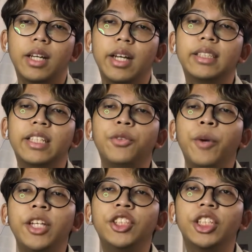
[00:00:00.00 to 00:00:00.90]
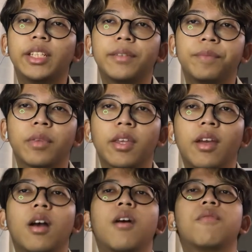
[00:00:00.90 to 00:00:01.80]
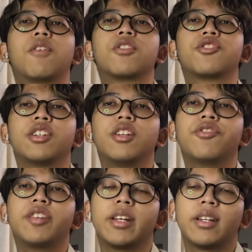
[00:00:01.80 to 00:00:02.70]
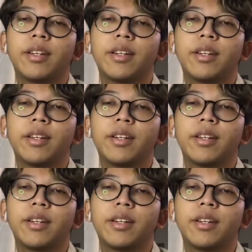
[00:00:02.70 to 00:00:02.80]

a situation for children